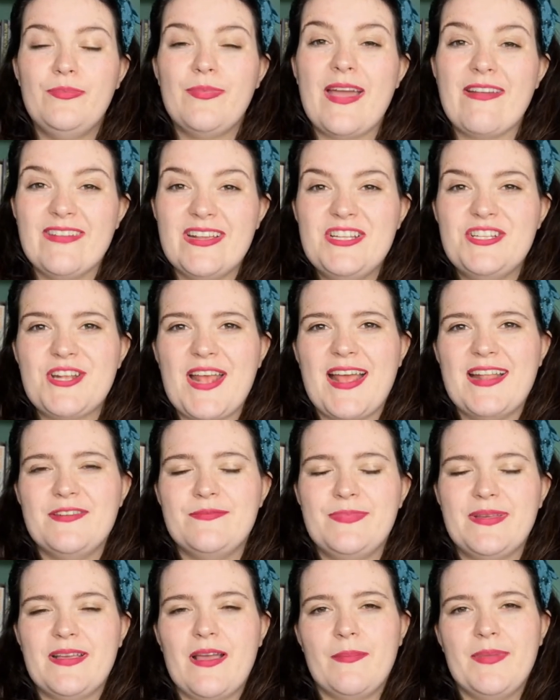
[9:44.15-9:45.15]
marriage
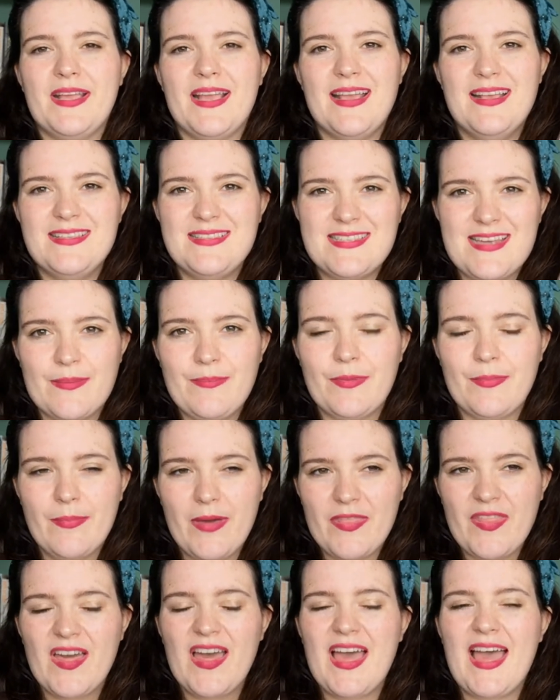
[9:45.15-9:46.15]
and becoming a
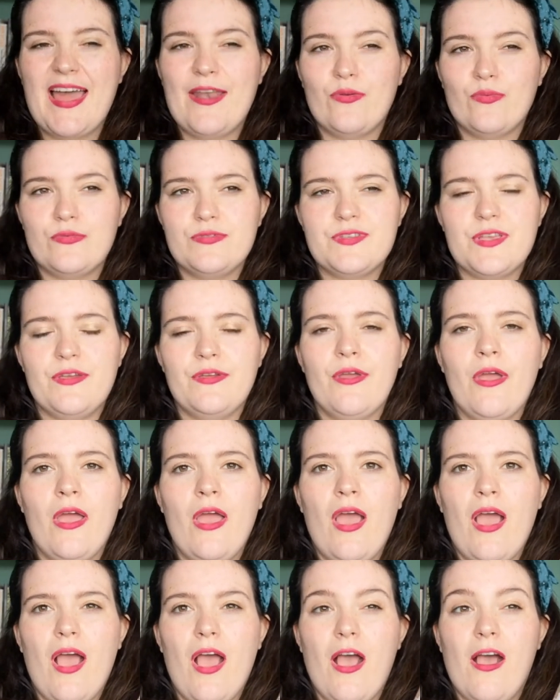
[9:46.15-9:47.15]
stepmother, and also
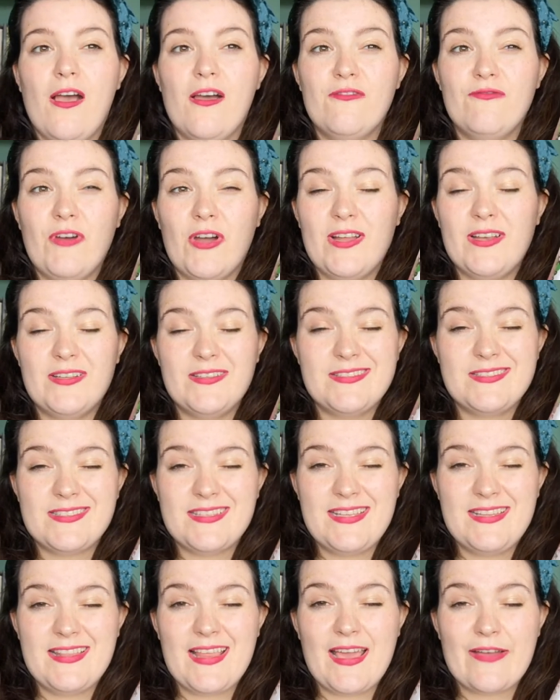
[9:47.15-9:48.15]

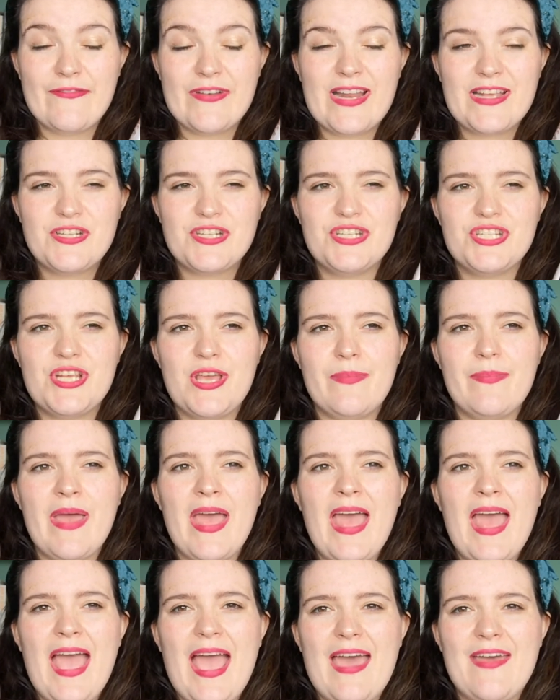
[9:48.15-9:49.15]
violence in that
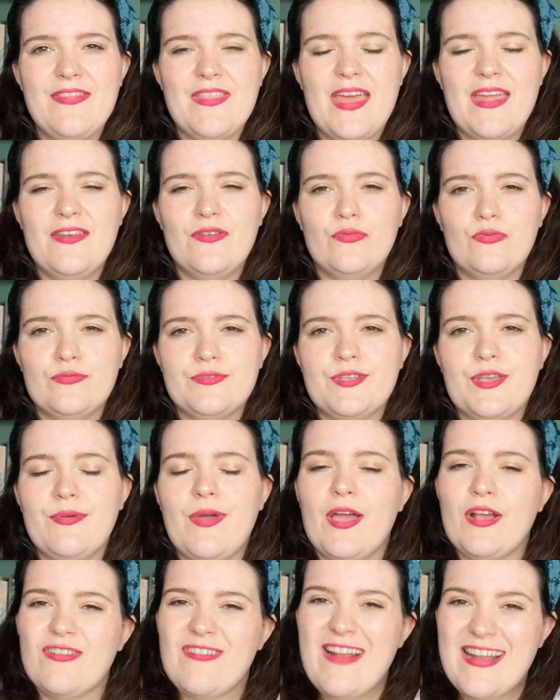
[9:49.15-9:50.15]
relationship. And then
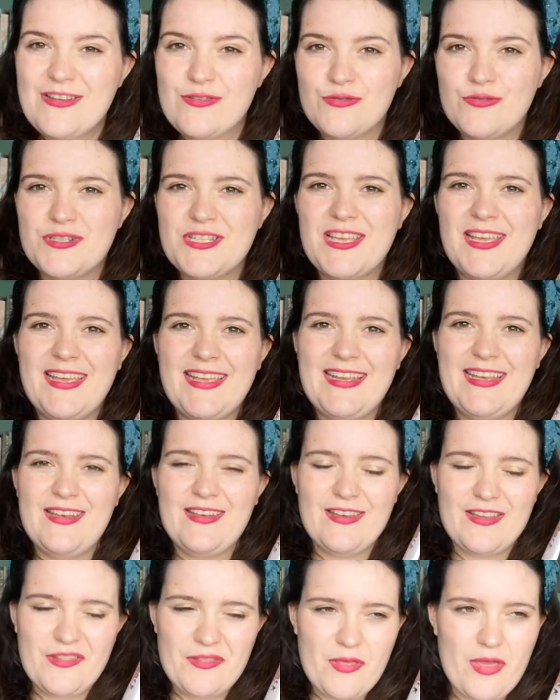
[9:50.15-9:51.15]
also her granddaughter
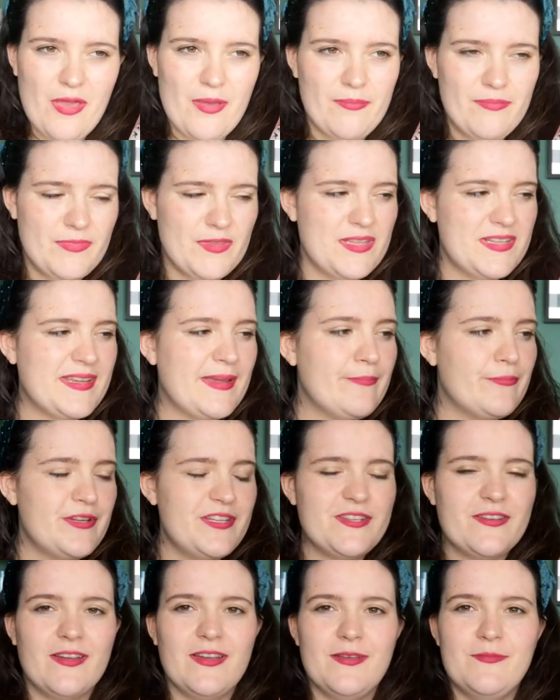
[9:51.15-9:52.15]
in
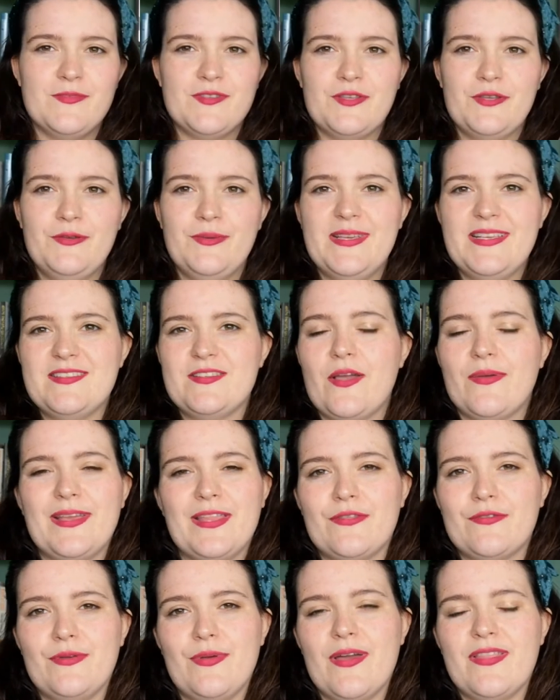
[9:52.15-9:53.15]
contemporary times, who is
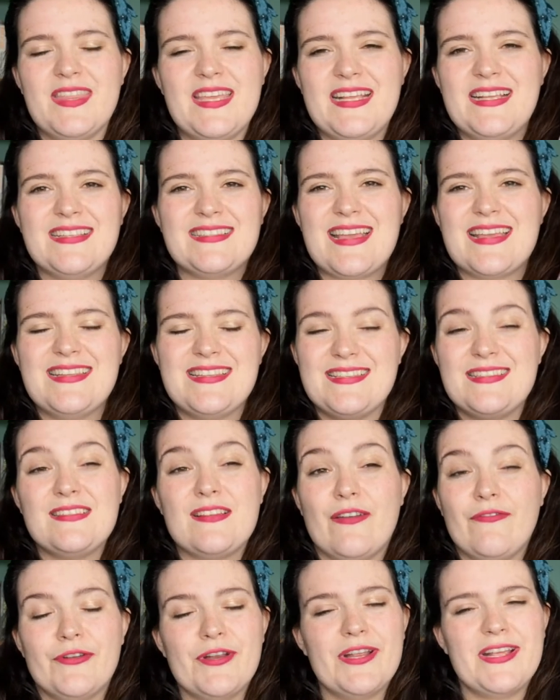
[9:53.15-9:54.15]
going through her things and
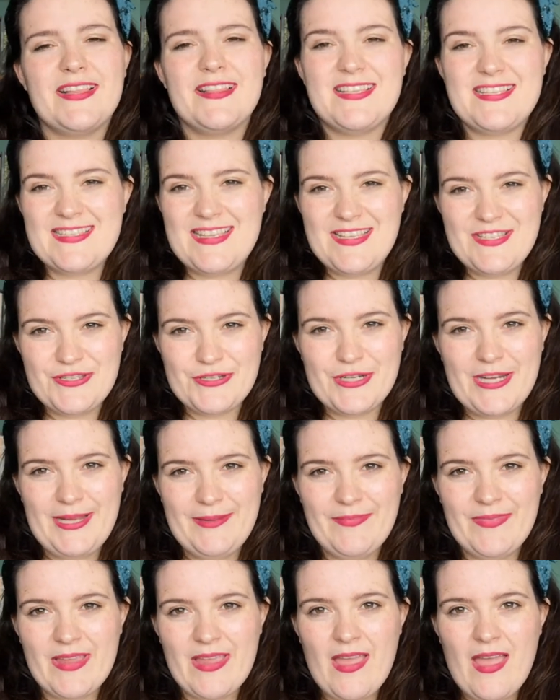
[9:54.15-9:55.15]
discovering this
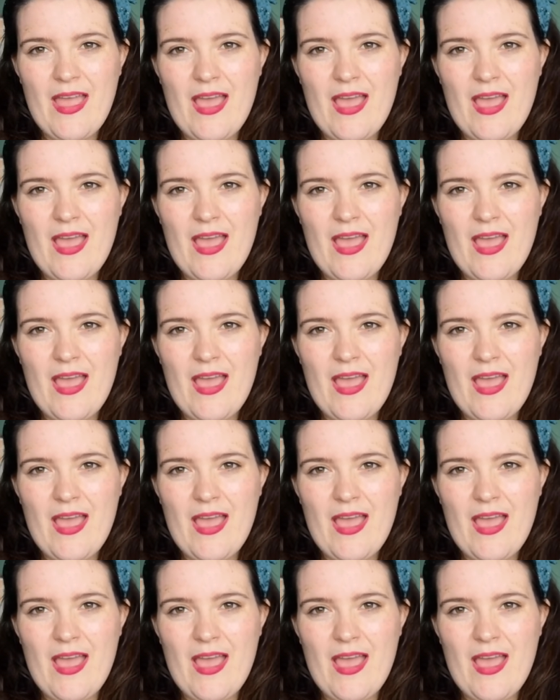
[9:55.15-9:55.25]
history.